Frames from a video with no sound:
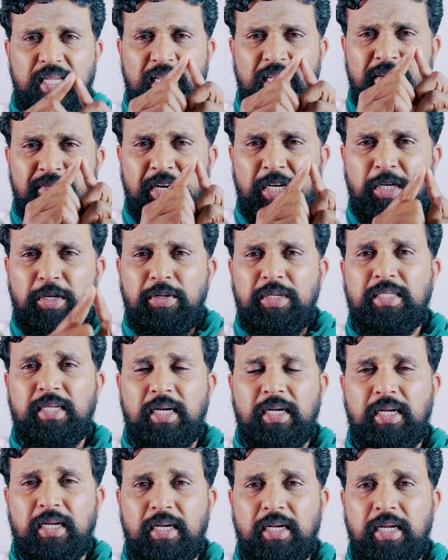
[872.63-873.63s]
He went to his
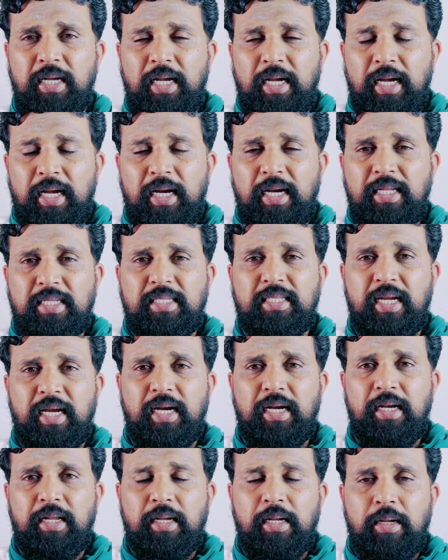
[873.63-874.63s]
uncle and he
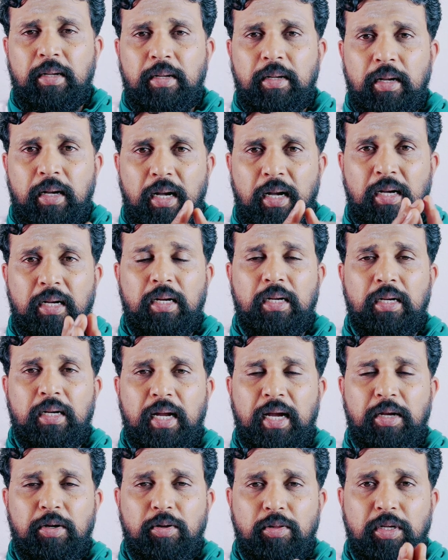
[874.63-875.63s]
said, uncle,
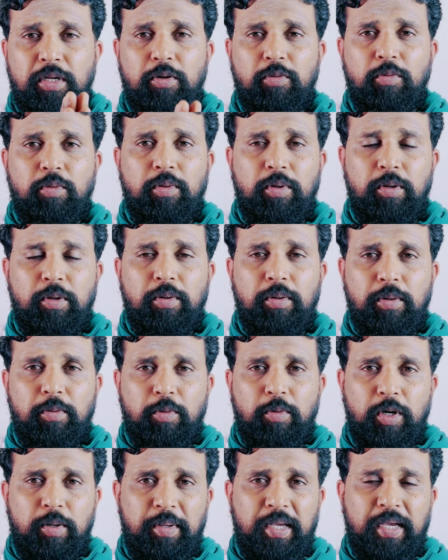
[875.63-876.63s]
I know that
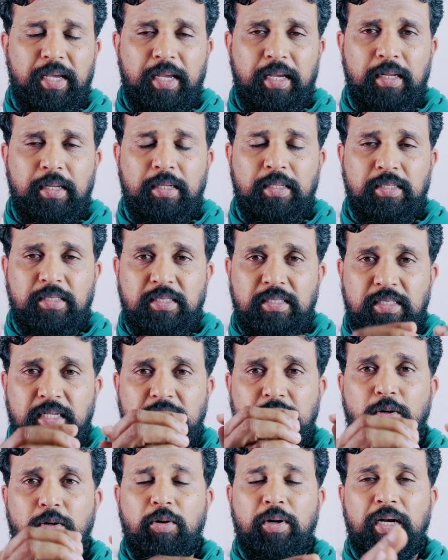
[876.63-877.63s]
you want to be a king.
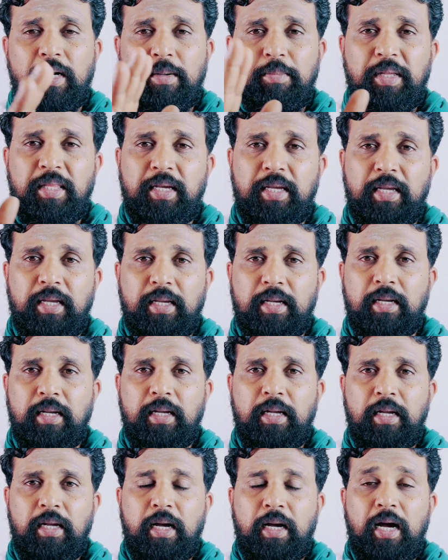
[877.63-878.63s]
Just go ahead and be the king.
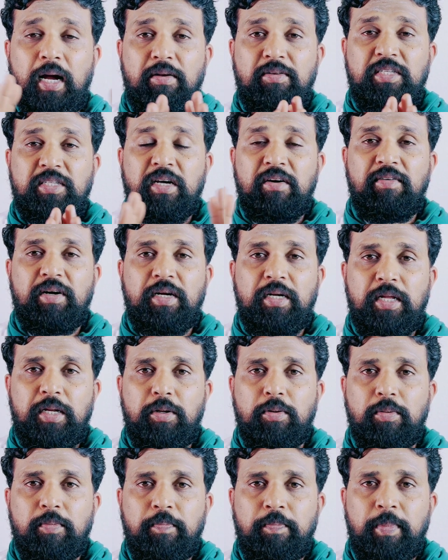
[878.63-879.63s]
I'll serve under
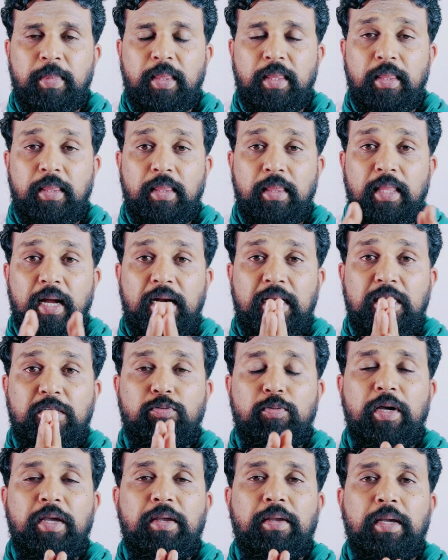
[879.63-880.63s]
you. That
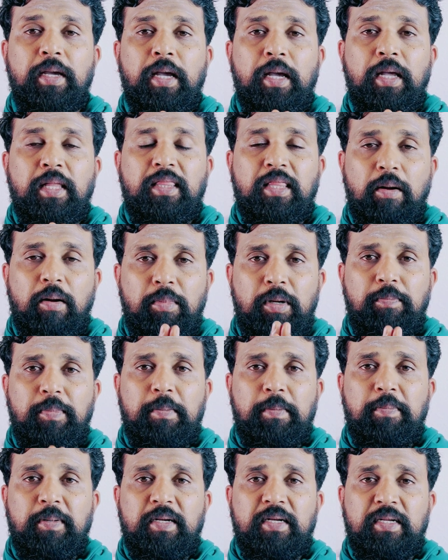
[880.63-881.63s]
is why Tamil
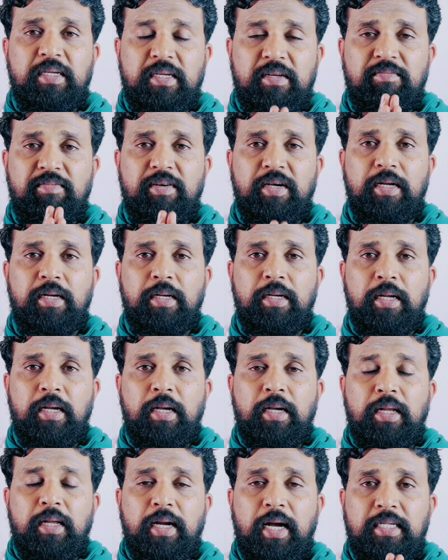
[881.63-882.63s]
people revere
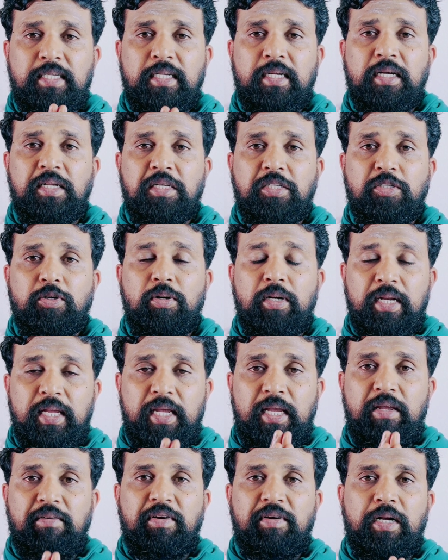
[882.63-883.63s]
Rajaraja Cholan
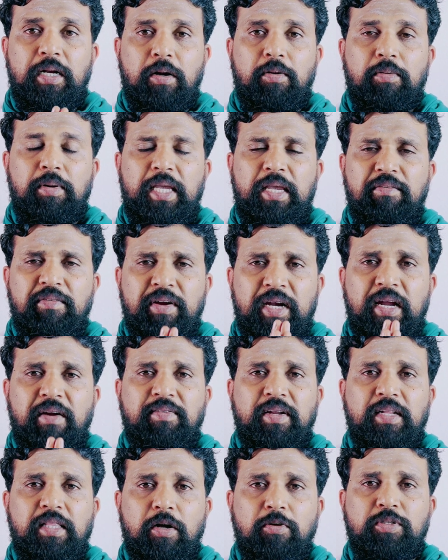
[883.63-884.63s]
even now, even
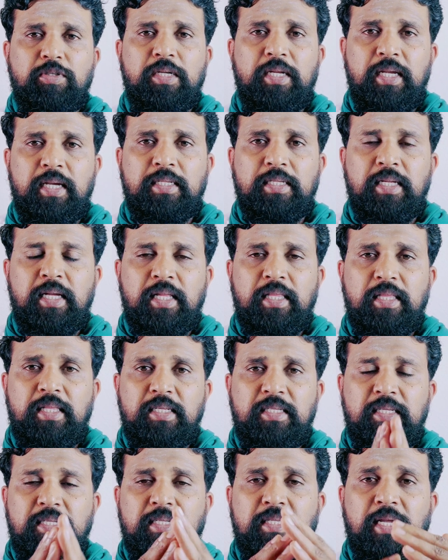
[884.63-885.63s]
after 1000 years.
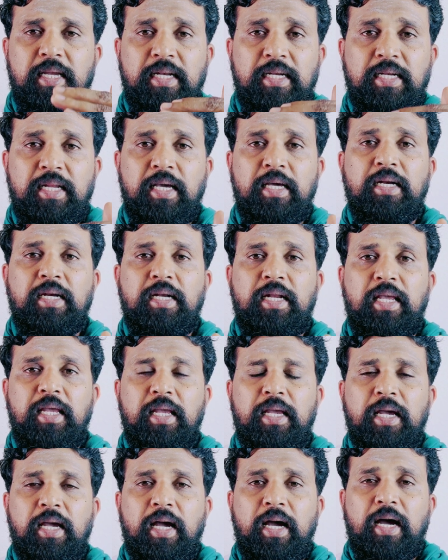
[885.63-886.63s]
This is the
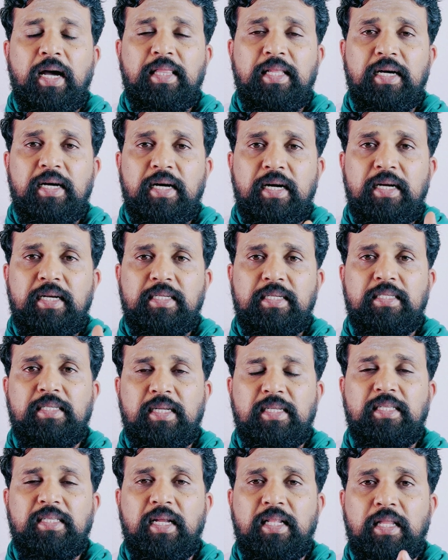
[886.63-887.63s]
integrity and the
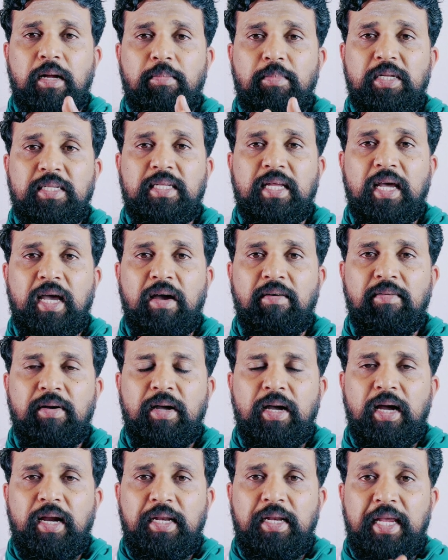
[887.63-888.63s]
earnestness that Tamils
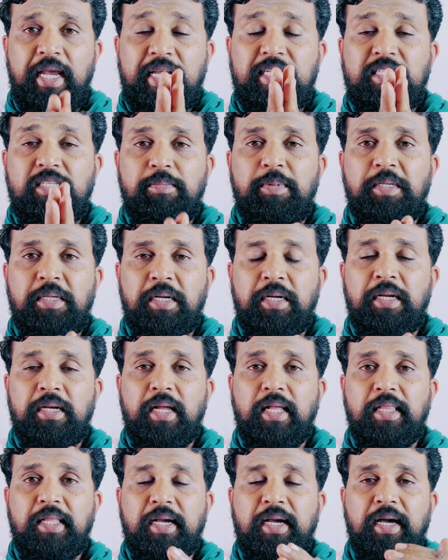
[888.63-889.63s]
have, and he exhibited
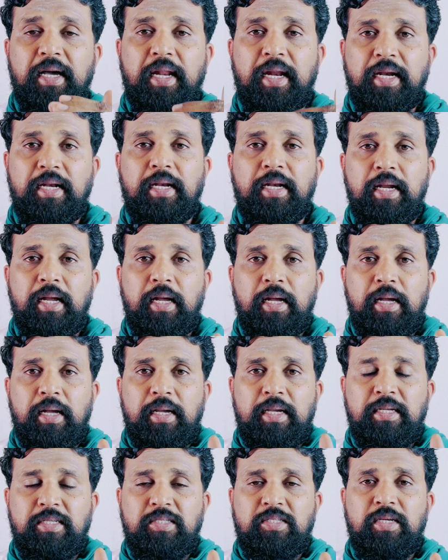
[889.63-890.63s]
it at the correct
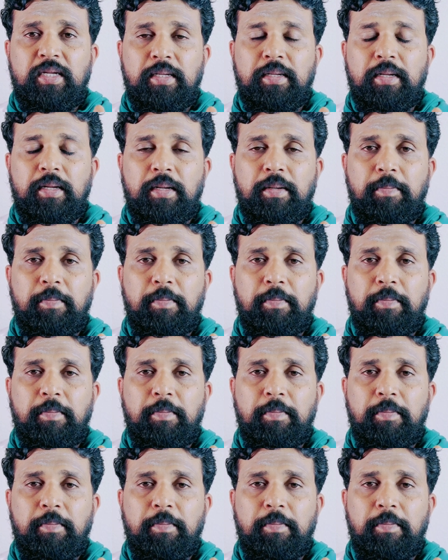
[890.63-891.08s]
history,